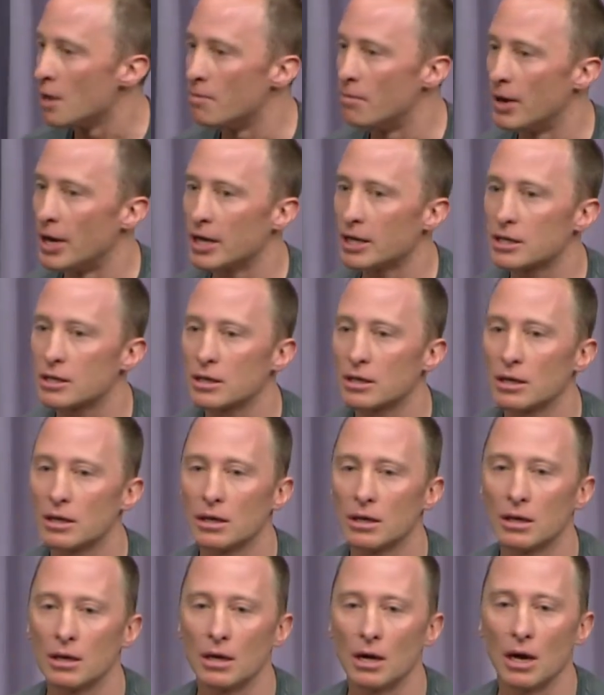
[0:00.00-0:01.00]
But
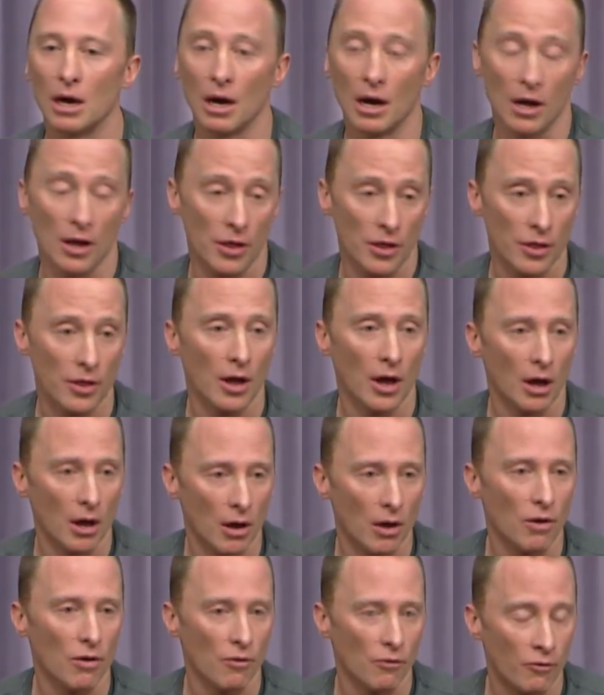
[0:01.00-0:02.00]

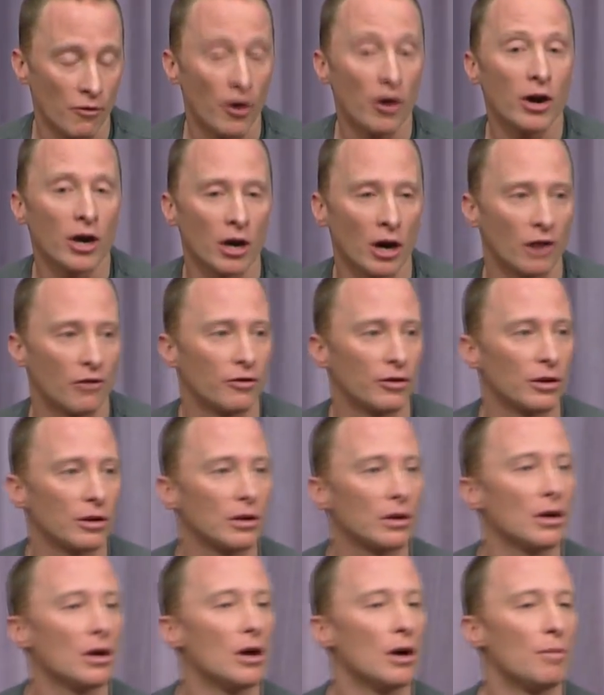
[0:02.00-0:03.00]
very
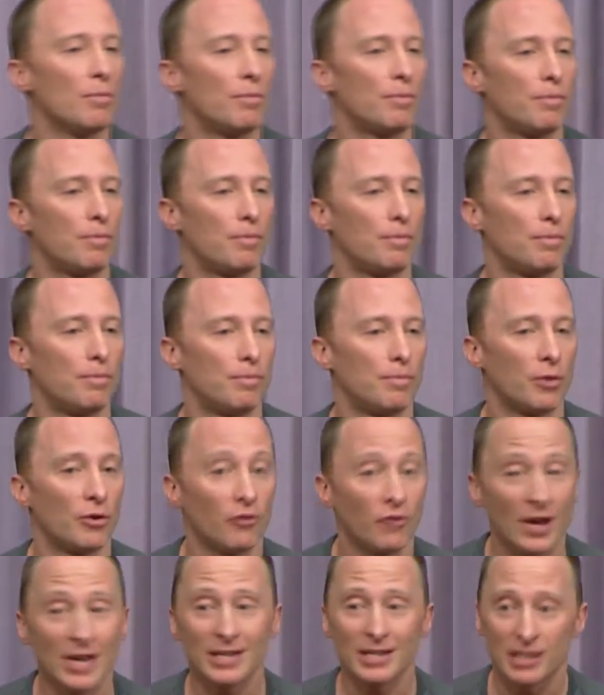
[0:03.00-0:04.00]
often,
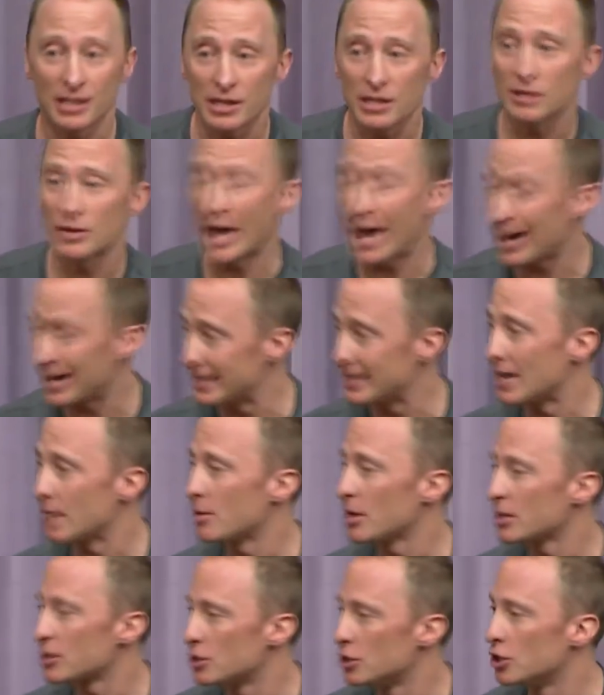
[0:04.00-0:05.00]
professors,
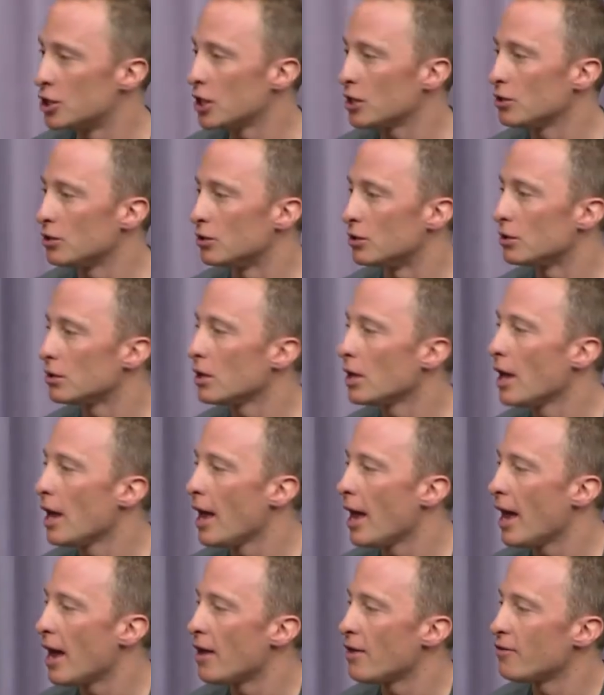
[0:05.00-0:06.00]
academics in general,
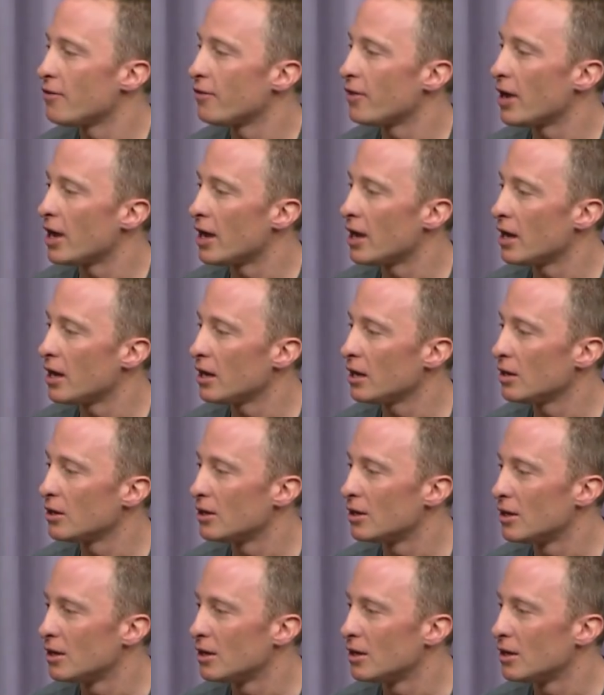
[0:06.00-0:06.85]
have a